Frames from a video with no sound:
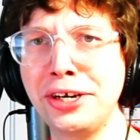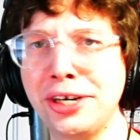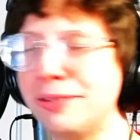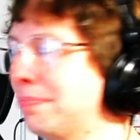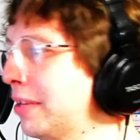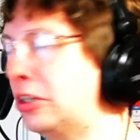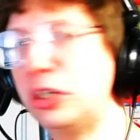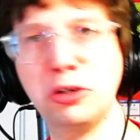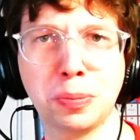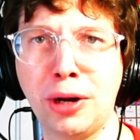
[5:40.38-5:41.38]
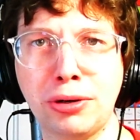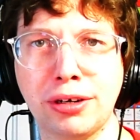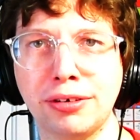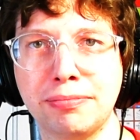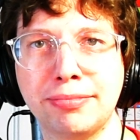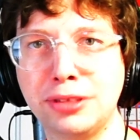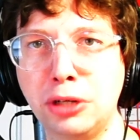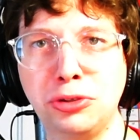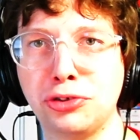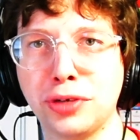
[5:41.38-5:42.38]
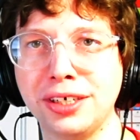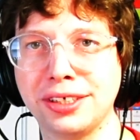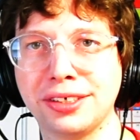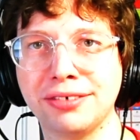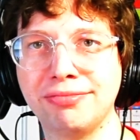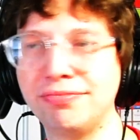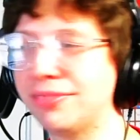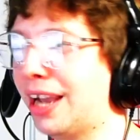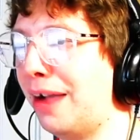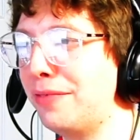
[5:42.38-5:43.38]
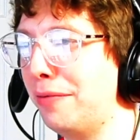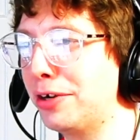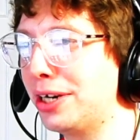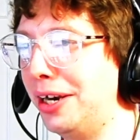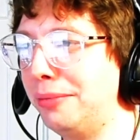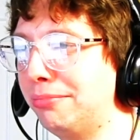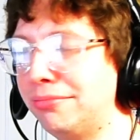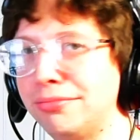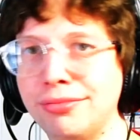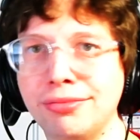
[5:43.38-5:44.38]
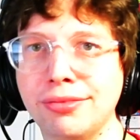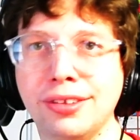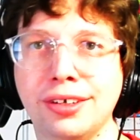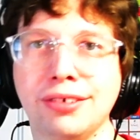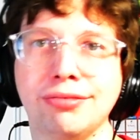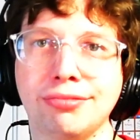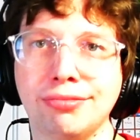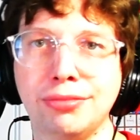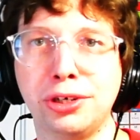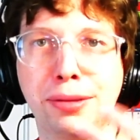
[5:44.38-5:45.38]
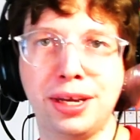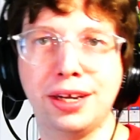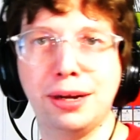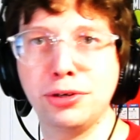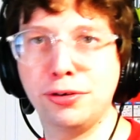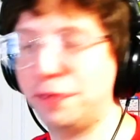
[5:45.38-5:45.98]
on here, don't smoke, don't do drugs. I've never done them. Look at me, I'm doing